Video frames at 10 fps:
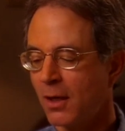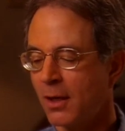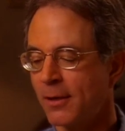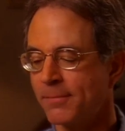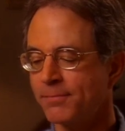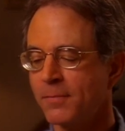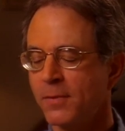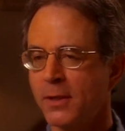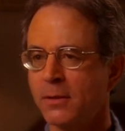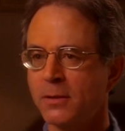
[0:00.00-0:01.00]
um,
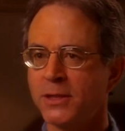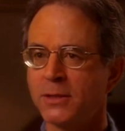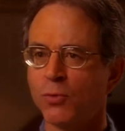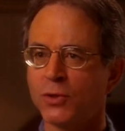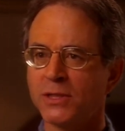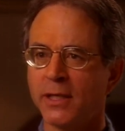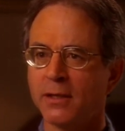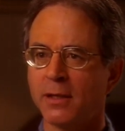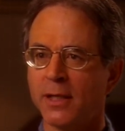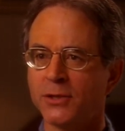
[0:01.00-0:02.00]
they're just more
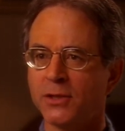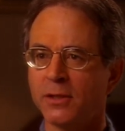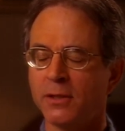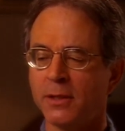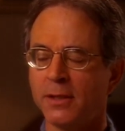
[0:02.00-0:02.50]
psychologically